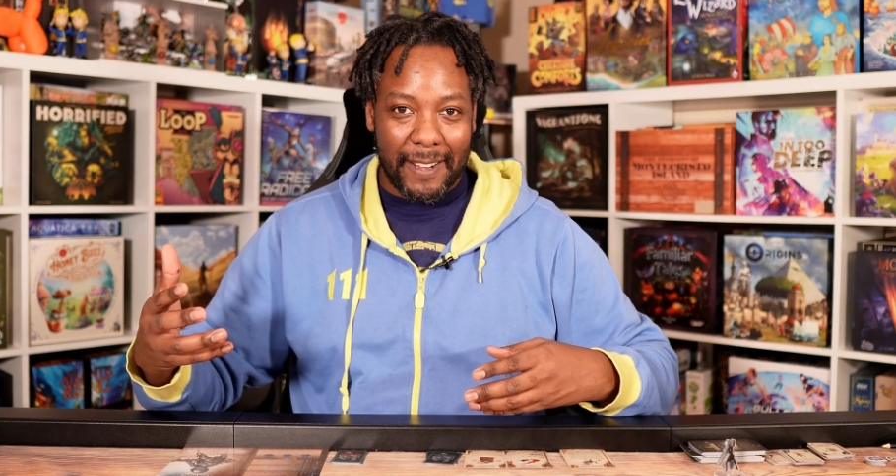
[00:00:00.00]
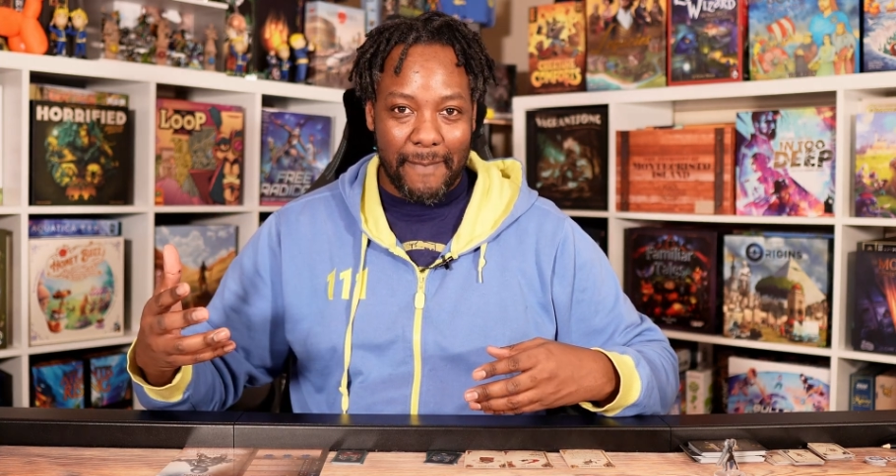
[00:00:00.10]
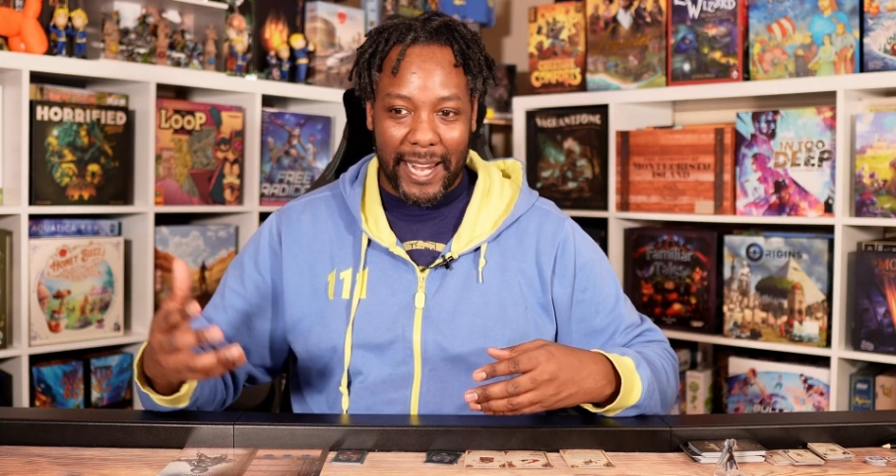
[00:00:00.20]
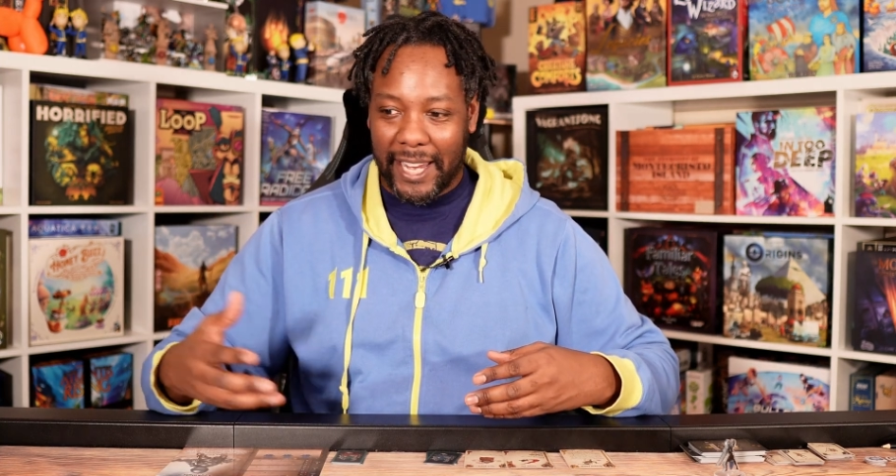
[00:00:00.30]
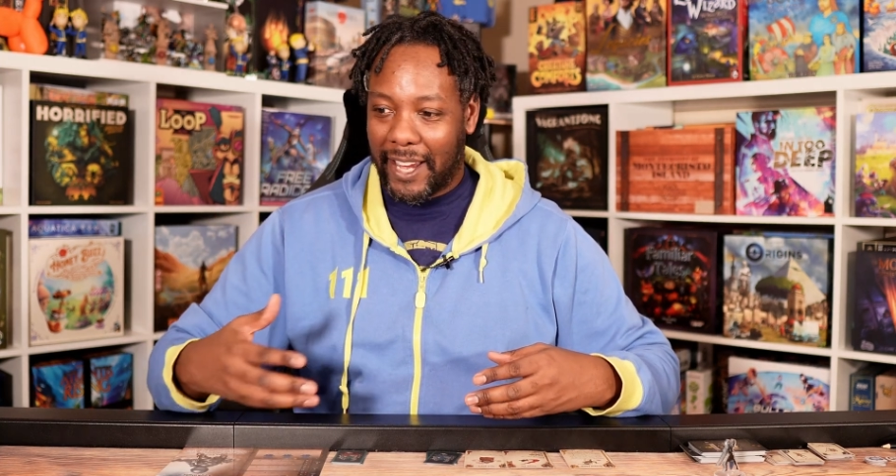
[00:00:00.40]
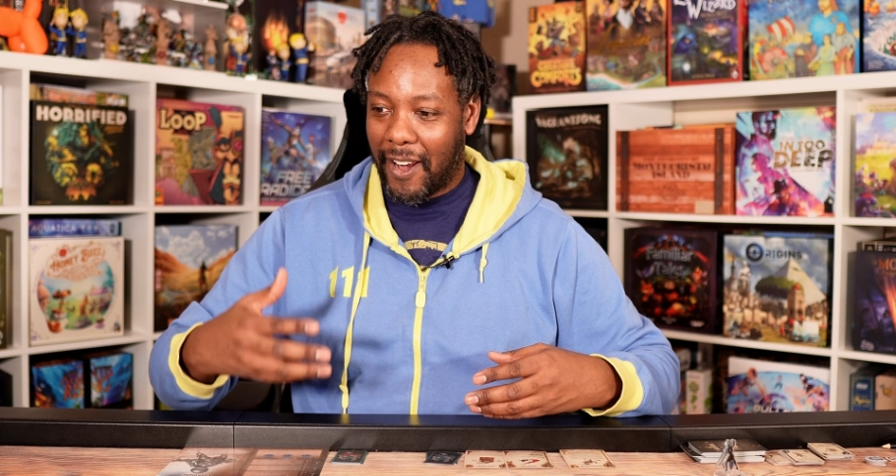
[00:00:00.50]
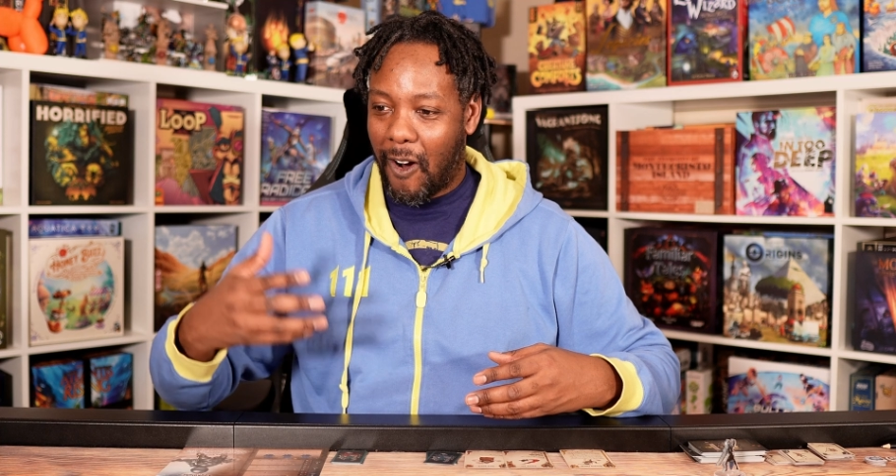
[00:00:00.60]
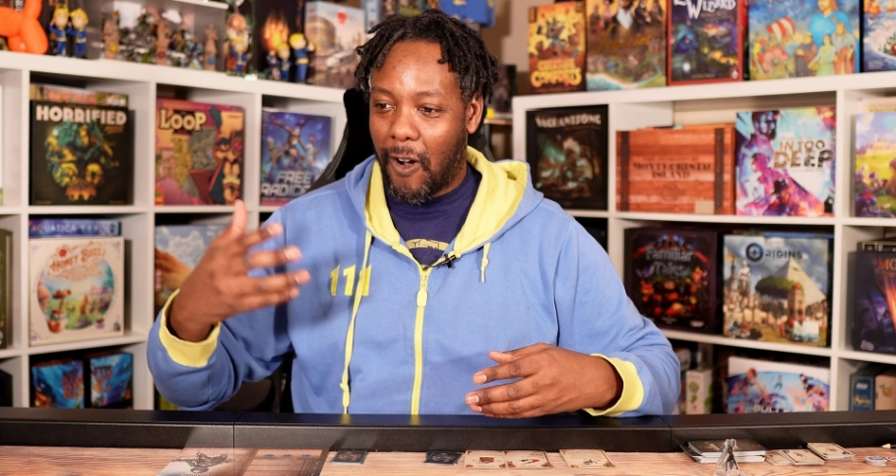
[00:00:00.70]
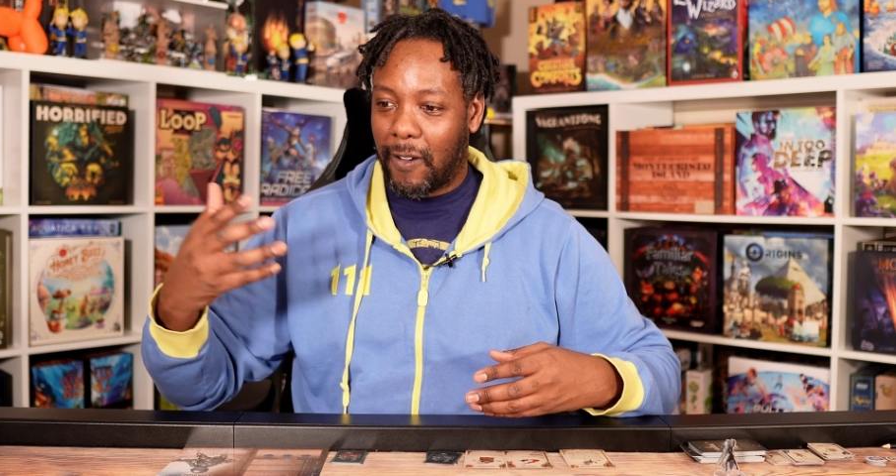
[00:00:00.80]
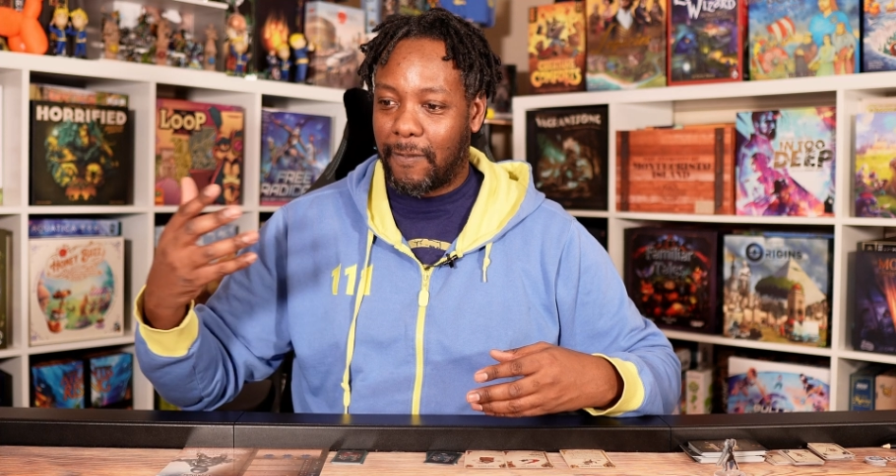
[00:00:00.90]
making it
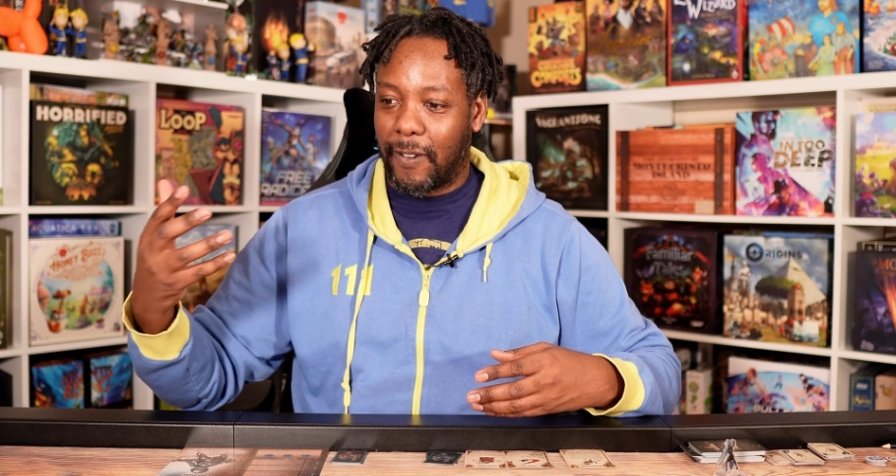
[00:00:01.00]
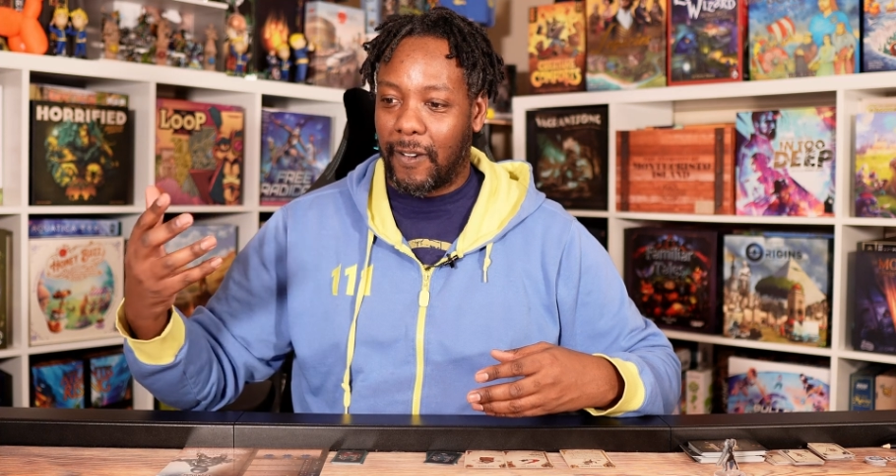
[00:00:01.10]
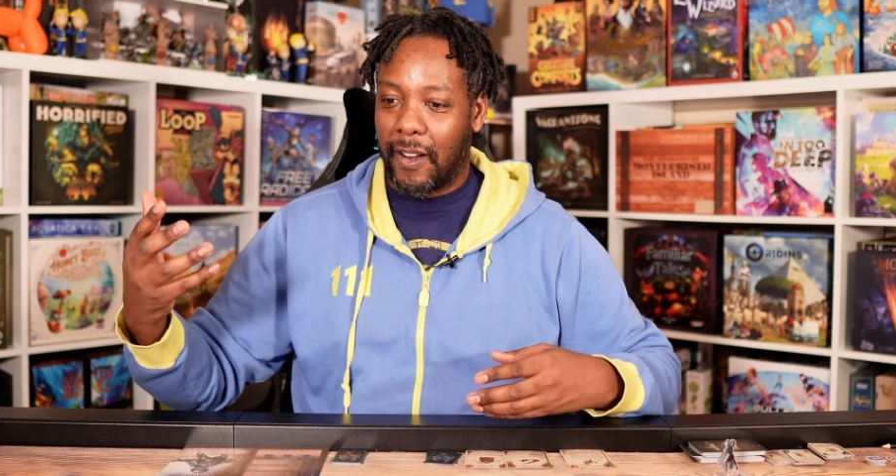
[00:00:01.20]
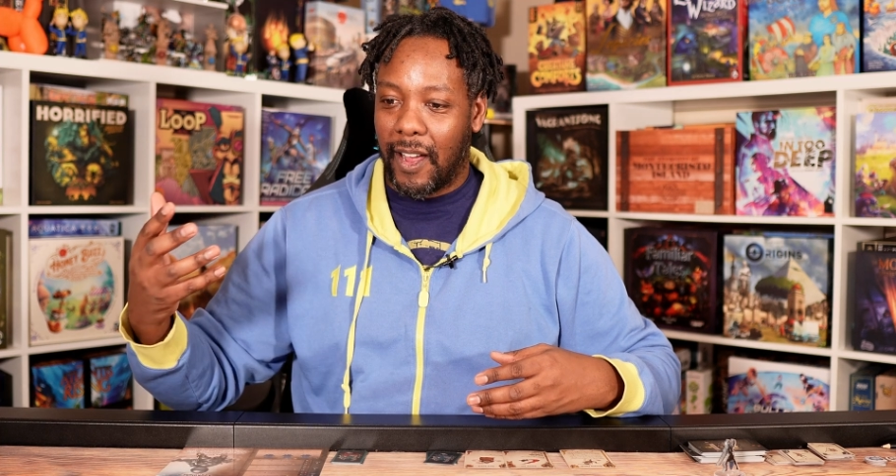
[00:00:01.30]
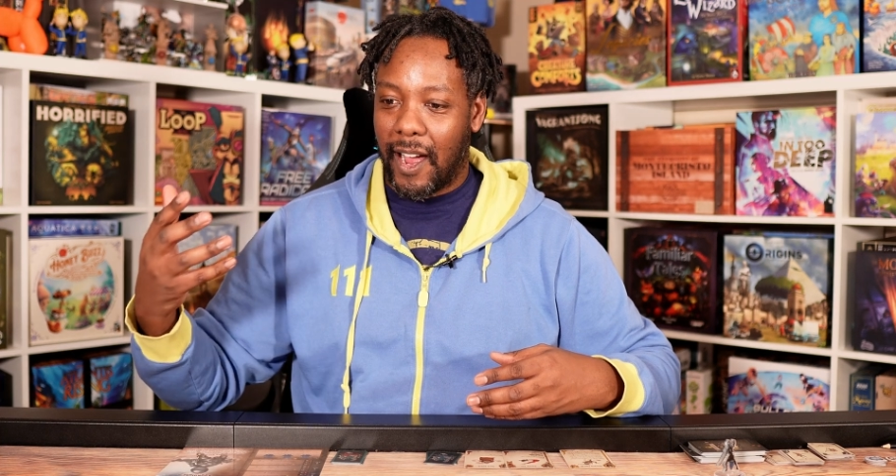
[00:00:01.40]
harder for,